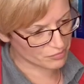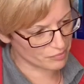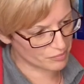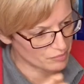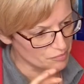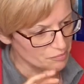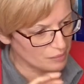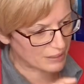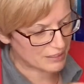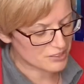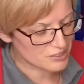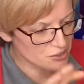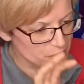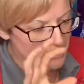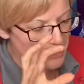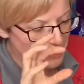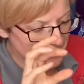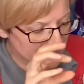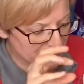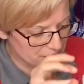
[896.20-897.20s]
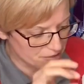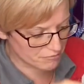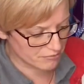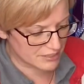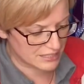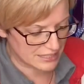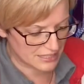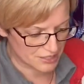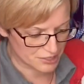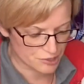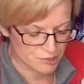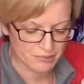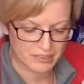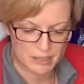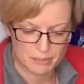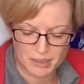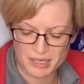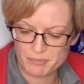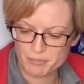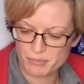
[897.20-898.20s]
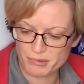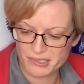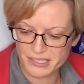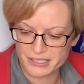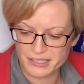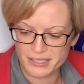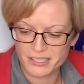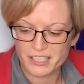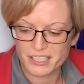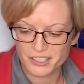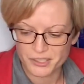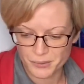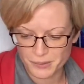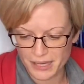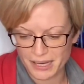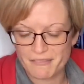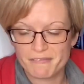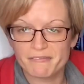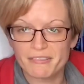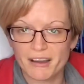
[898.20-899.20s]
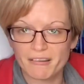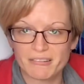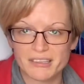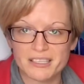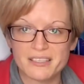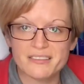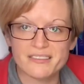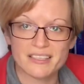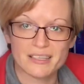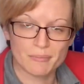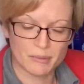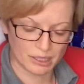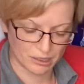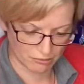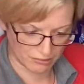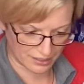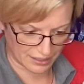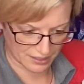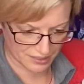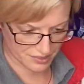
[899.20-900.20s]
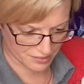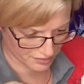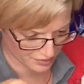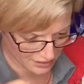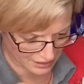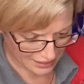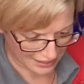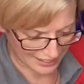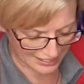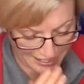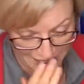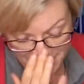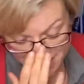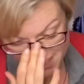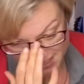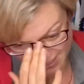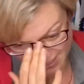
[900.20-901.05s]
by doing the kind of really extreme inbreeding, you get very similar rats. And actually